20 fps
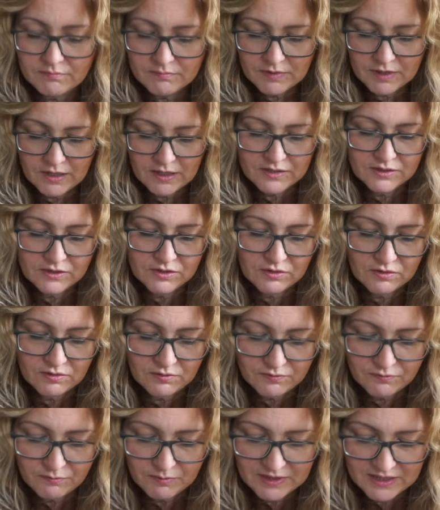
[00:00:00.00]
cast
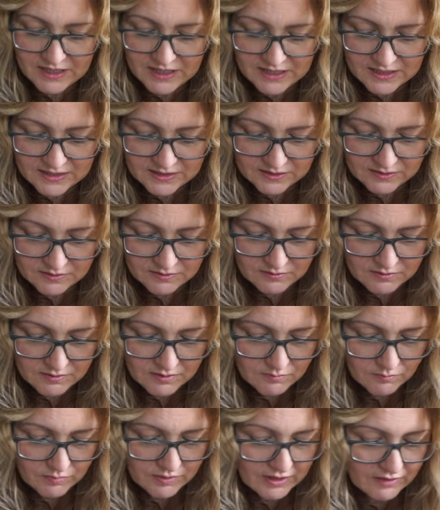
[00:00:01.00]
off. Well, it is,
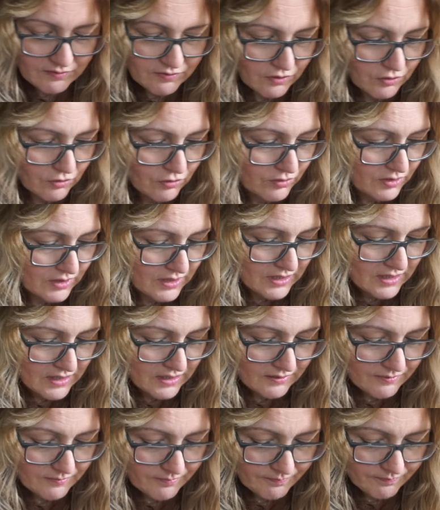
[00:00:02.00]
but I haven't cut the
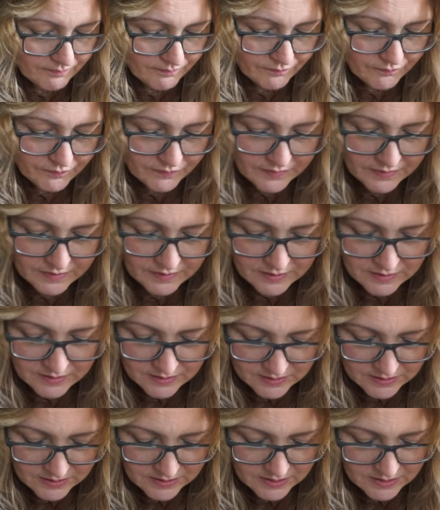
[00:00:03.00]
yarn.
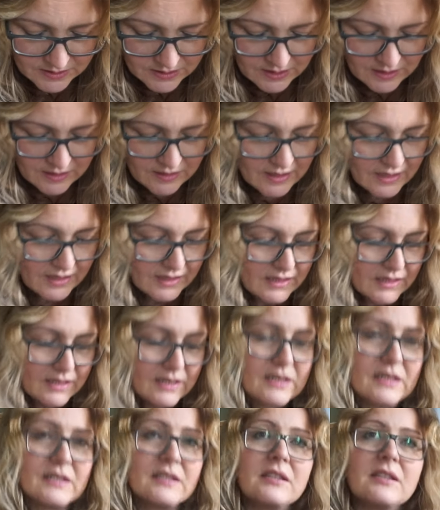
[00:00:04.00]
And that
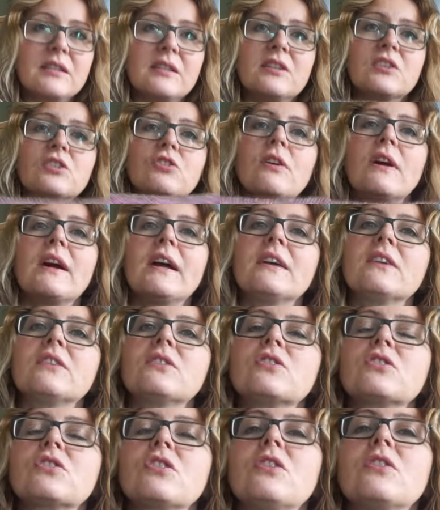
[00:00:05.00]
is the triangle
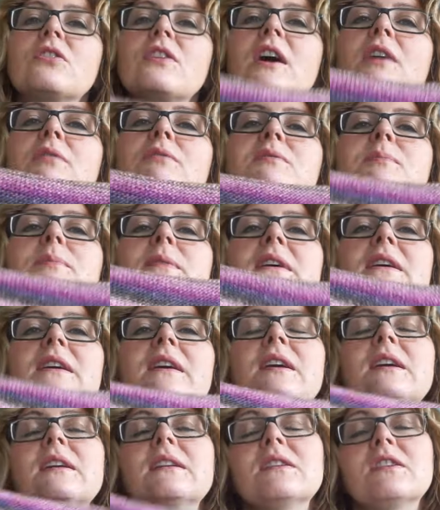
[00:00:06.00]
shawl that I was
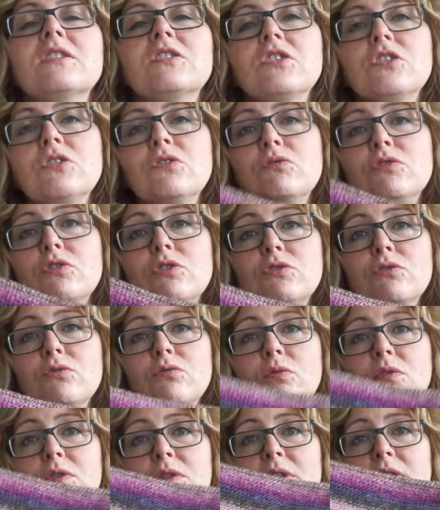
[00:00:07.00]
making to
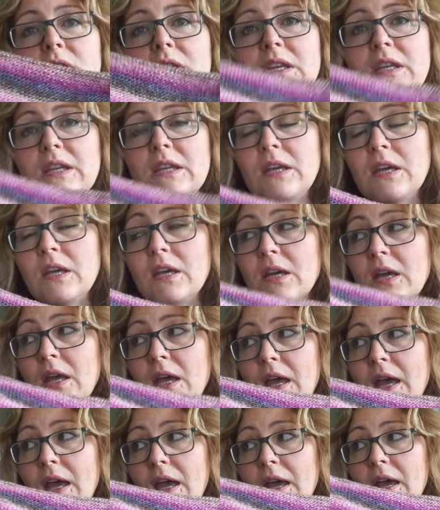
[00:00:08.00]
do the
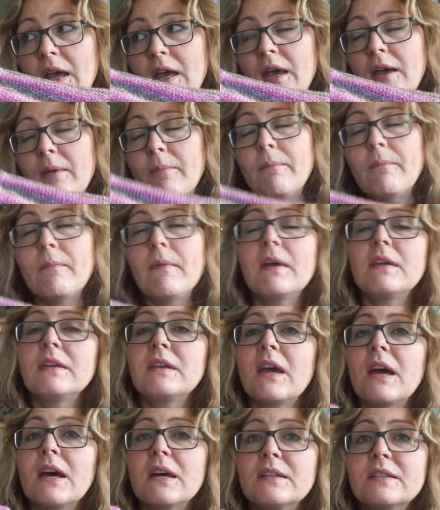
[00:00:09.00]
um,
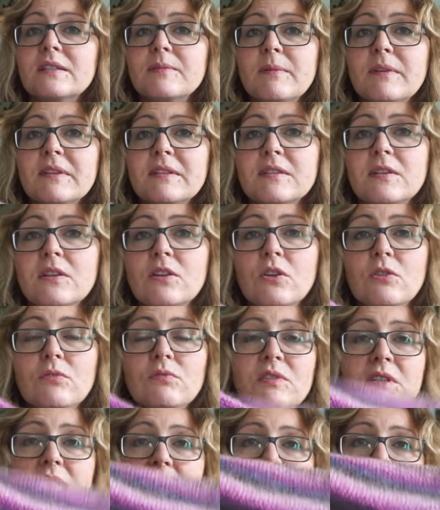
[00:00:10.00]
Yarnsmiths
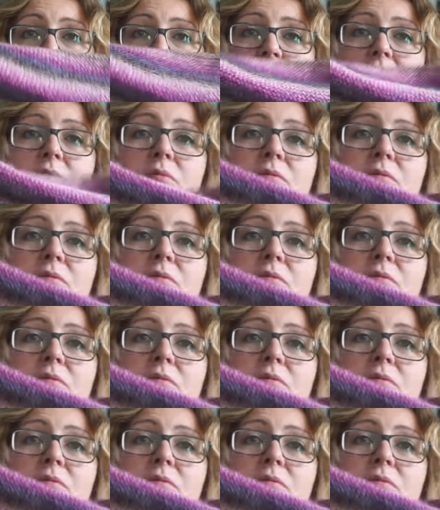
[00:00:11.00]
Lagoon D K